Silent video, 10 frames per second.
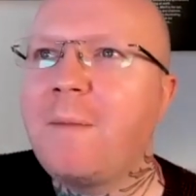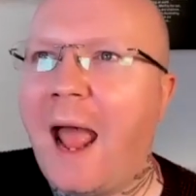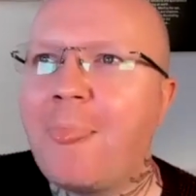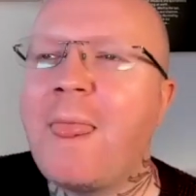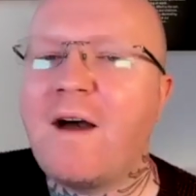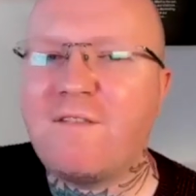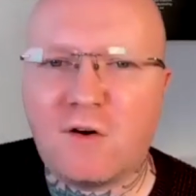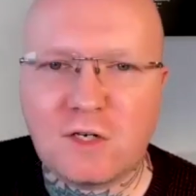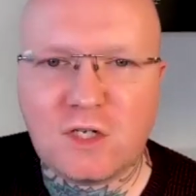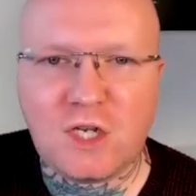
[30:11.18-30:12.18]
in that
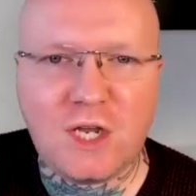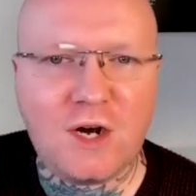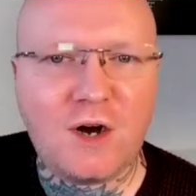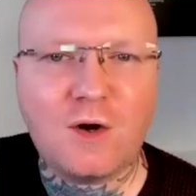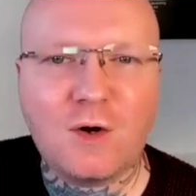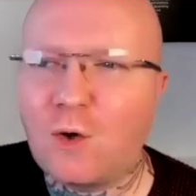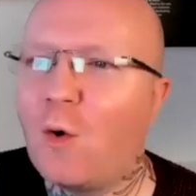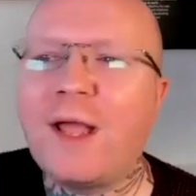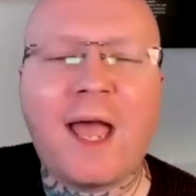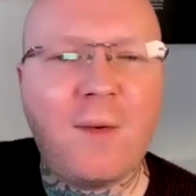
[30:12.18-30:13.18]
first year
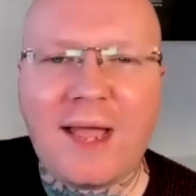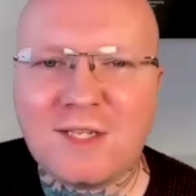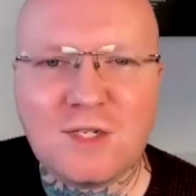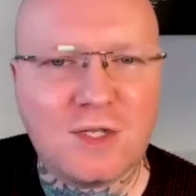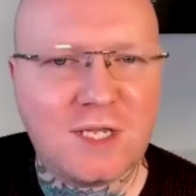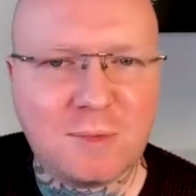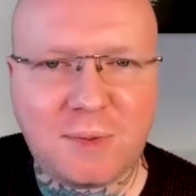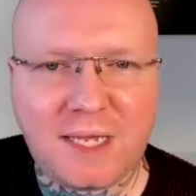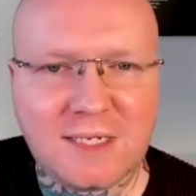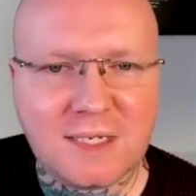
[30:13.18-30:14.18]
going out into these
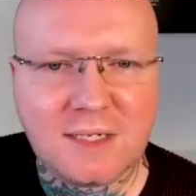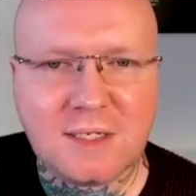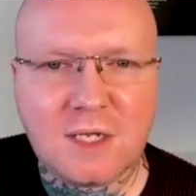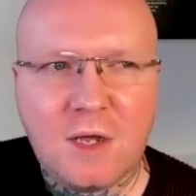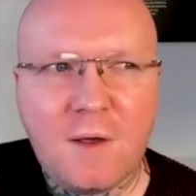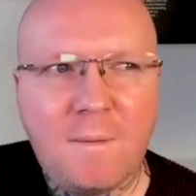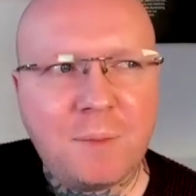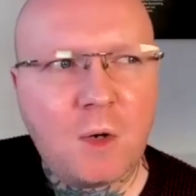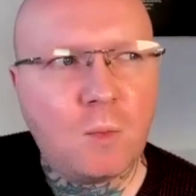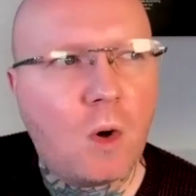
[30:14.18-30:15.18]
places?
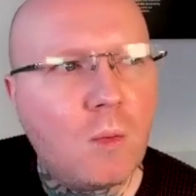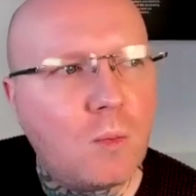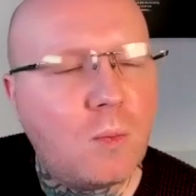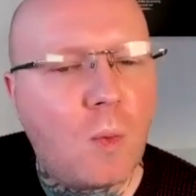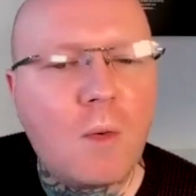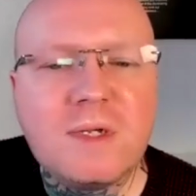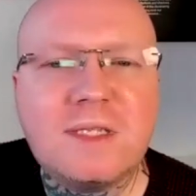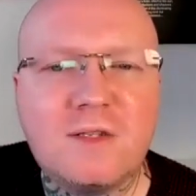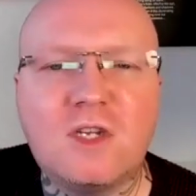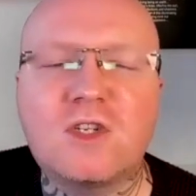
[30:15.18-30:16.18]
What would
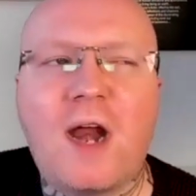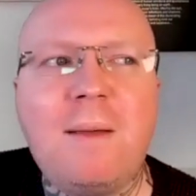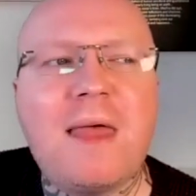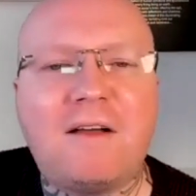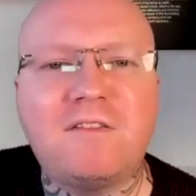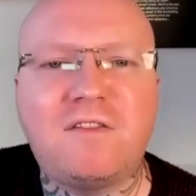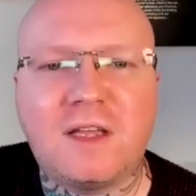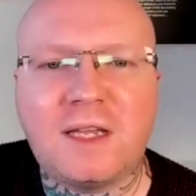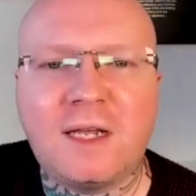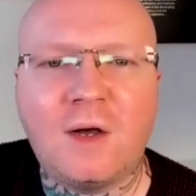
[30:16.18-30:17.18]
describe that
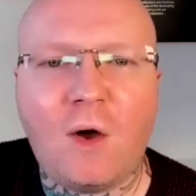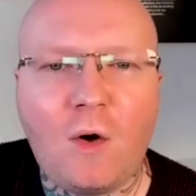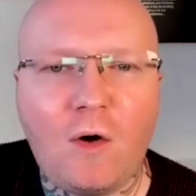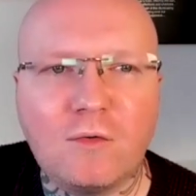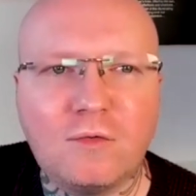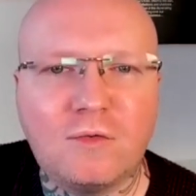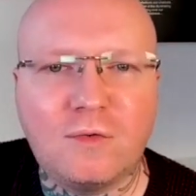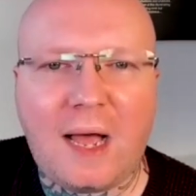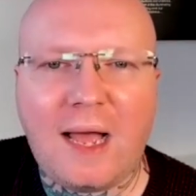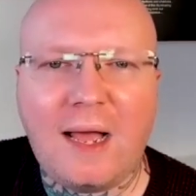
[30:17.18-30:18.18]
feeling of
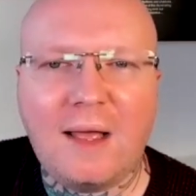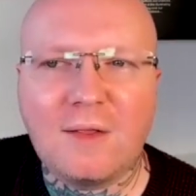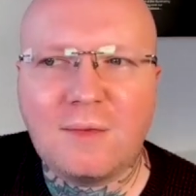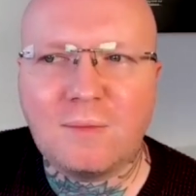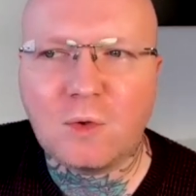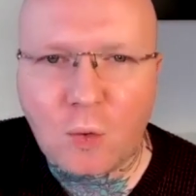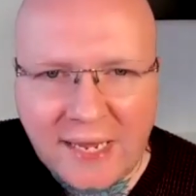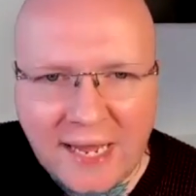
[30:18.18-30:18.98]
going